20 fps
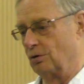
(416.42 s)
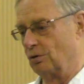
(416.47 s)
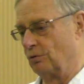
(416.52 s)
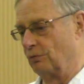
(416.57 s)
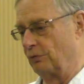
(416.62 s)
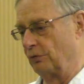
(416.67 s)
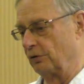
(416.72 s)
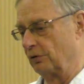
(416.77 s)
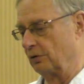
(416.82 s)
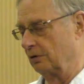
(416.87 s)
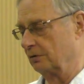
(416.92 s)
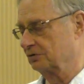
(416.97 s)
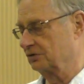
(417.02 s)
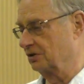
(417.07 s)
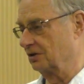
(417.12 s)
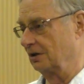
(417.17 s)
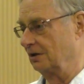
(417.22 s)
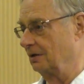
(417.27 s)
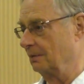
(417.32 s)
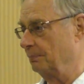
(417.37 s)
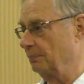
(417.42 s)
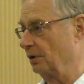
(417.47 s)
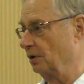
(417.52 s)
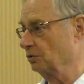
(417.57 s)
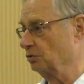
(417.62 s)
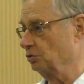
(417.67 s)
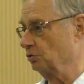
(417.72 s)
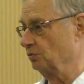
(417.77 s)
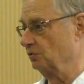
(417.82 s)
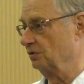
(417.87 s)
over, say, a
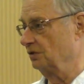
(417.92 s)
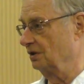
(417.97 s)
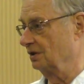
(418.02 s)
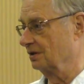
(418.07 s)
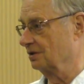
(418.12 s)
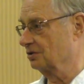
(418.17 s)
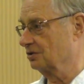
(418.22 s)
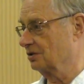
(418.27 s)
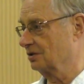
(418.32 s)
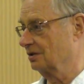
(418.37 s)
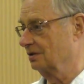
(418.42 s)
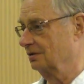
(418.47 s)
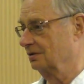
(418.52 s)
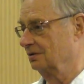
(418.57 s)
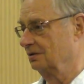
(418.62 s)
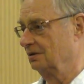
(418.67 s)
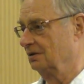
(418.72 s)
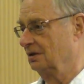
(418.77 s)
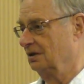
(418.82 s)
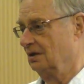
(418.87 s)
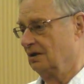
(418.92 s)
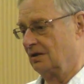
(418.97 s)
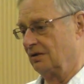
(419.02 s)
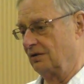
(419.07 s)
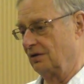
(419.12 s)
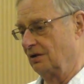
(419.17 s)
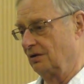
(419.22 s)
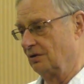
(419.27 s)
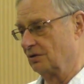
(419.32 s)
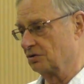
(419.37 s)
punctured disk,
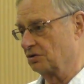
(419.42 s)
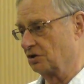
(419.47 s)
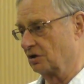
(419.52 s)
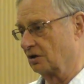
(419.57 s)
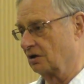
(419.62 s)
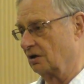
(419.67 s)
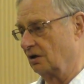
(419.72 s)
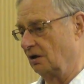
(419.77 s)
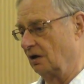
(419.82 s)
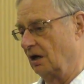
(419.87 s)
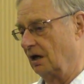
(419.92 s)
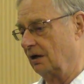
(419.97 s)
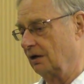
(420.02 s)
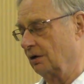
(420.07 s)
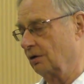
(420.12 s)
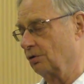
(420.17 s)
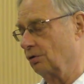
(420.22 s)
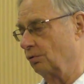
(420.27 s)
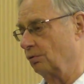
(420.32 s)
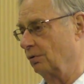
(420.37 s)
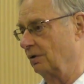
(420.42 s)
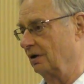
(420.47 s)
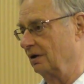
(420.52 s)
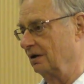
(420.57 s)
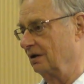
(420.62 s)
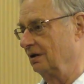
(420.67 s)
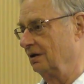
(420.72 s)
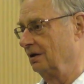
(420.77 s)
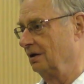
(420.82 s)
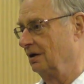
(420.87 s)
then there's a canonical
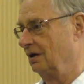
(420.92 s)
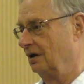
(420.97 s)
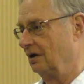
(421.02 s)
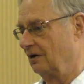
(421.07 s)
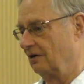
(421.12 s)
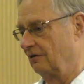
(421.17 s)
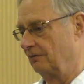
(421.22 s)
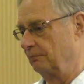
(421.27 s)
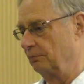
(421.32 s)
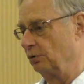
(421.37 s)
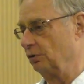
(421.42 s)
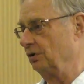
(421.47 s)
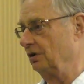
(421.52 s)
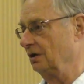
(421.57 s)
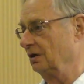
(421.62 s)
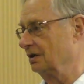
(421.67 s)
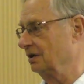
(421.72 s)
way of putting